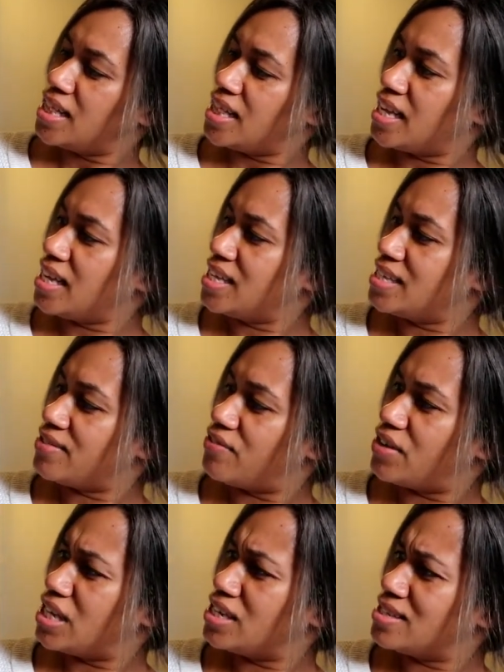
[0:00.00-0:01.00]
That is
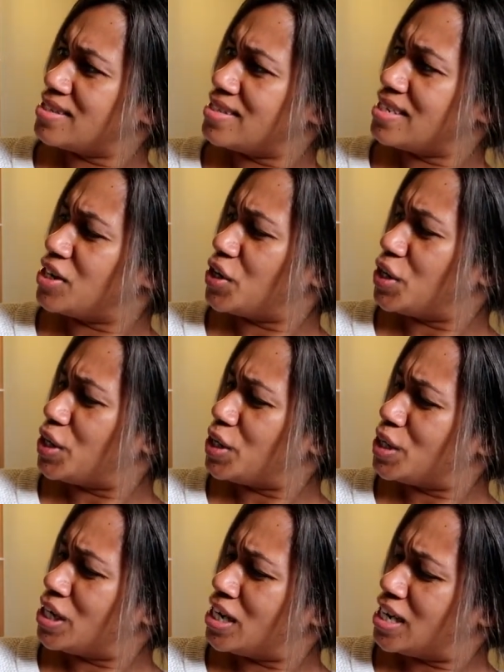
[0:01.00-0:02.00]
fancy,
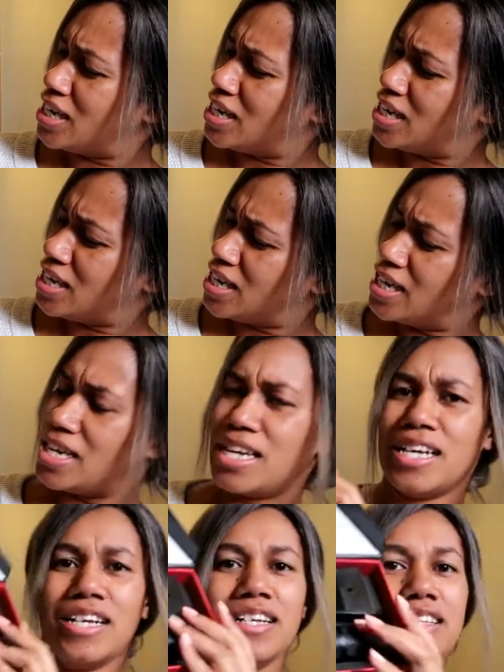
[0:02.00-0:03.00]
girl.
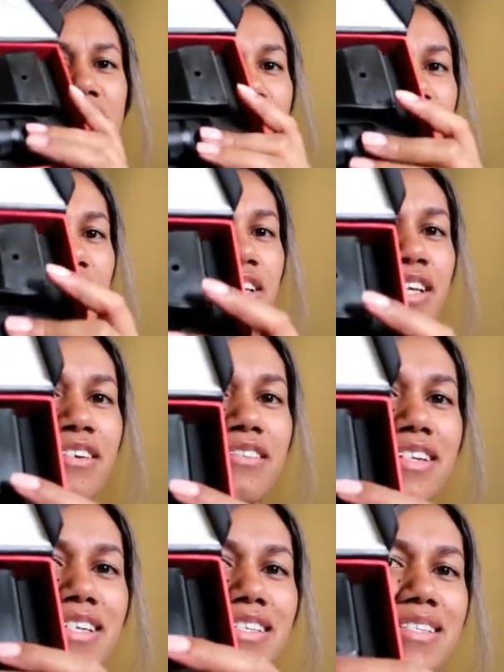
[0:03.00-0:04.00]
So here
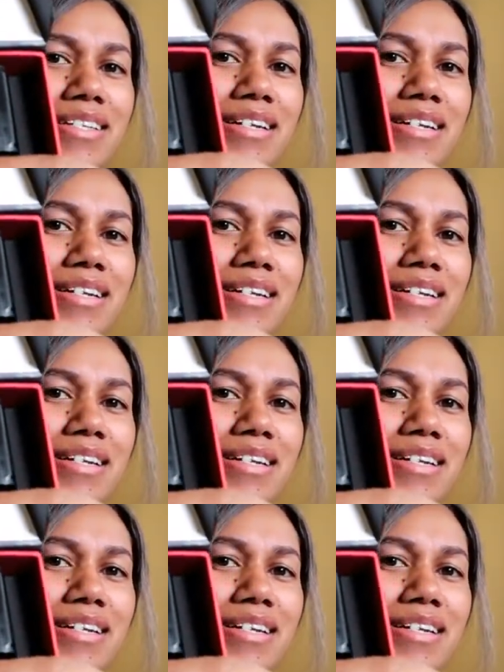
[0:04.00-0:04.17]
it is.